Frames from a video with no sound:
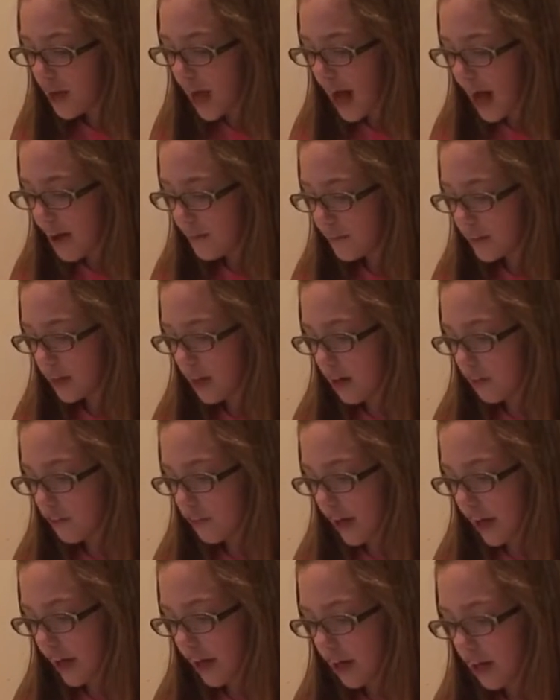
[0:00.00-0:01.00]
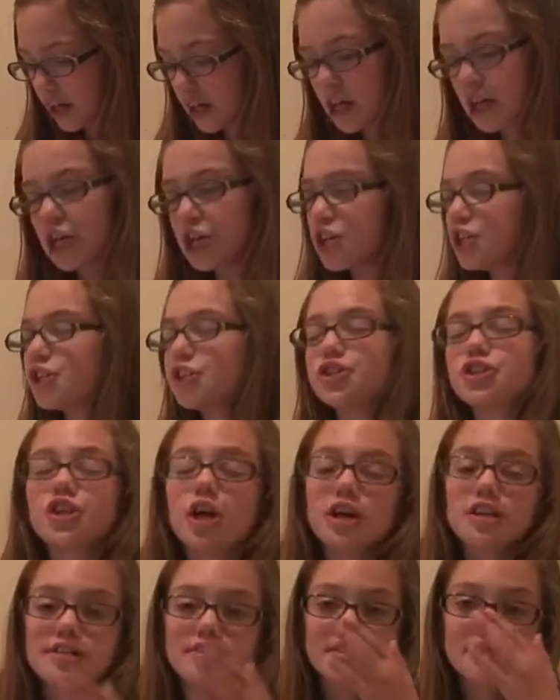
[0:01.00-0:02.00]
have enough air?
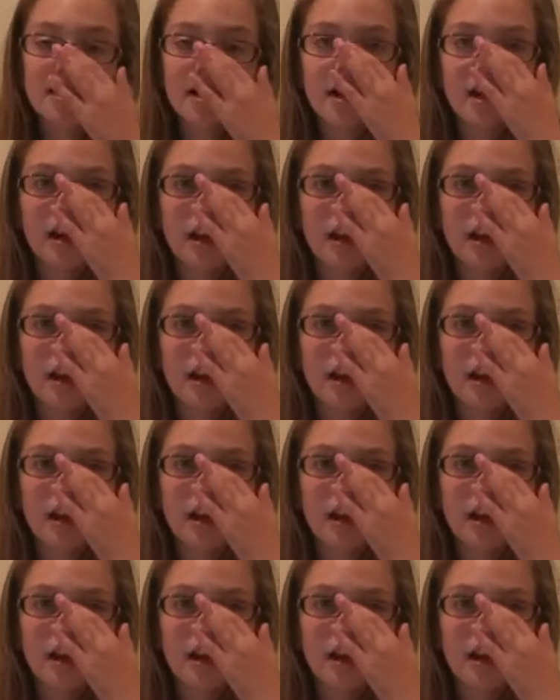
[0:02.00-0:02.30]
Just